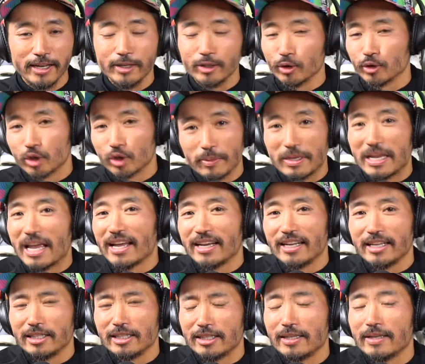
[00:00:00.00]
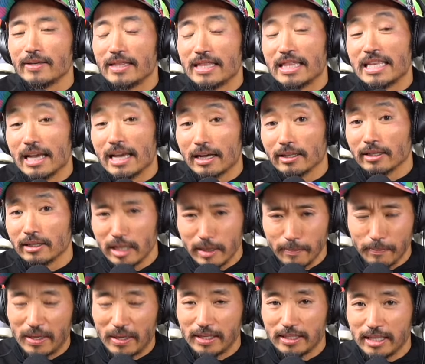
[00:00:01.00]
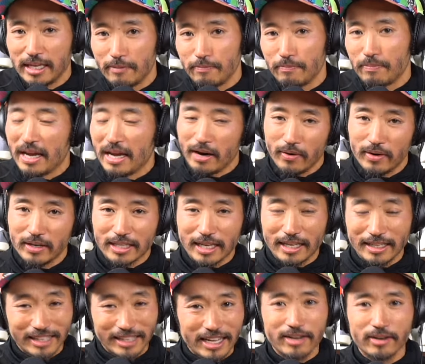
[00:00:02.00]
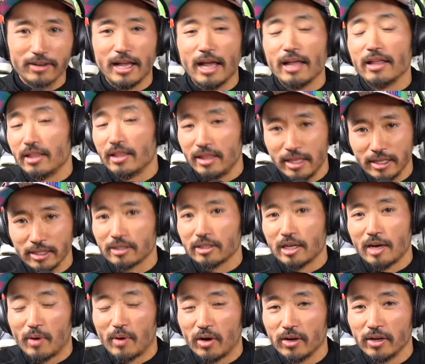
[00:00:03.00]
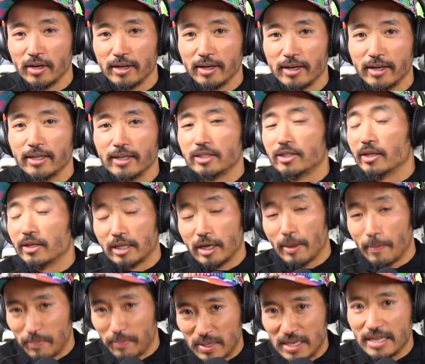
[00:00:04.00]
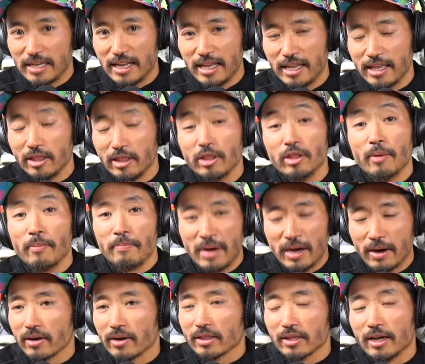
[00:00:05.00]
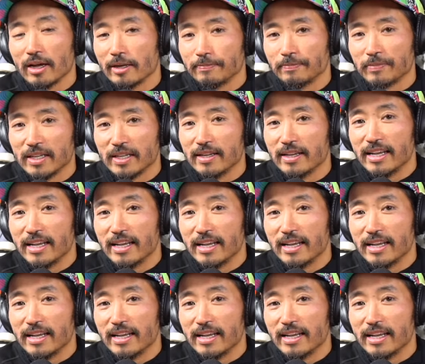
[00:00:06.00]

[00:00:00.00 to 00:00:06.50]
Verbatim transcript: So she'll be heading to the Olympics in Paris later this summer to compete in the marathon.